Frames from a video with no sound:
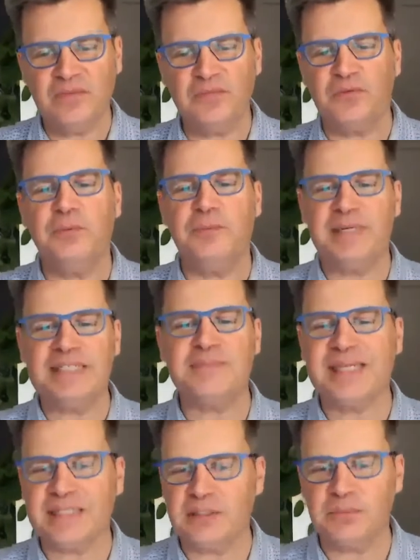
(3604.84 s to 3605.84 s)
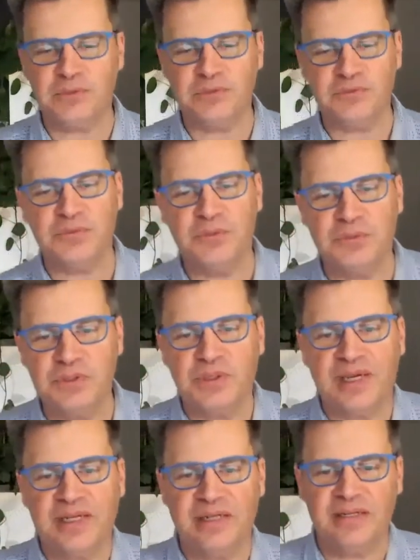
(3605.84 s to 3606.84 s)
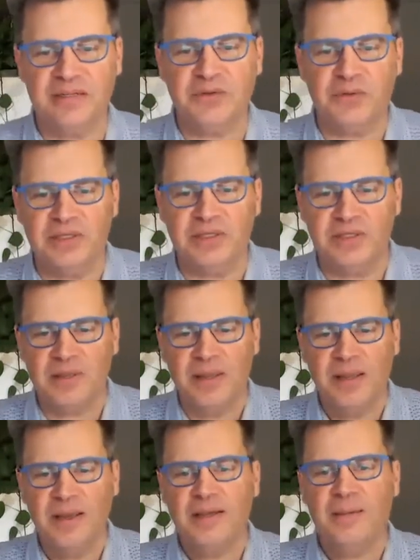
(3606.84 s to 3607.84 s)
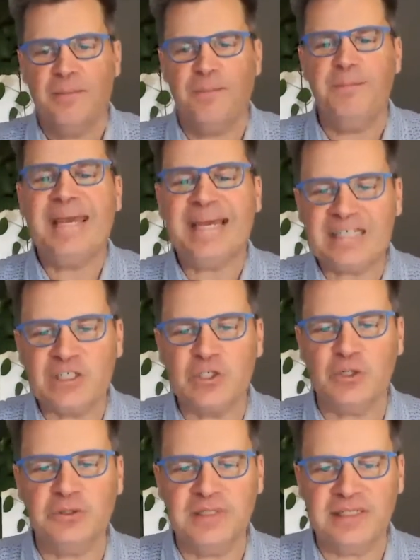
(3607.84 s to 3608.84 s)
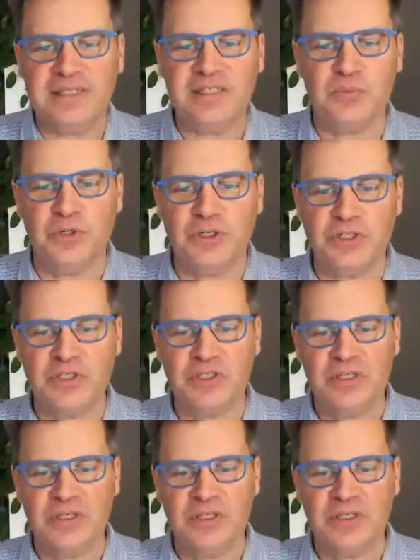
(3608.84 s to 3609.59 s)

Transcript: from a mathematical point of view, you can make it so that it works.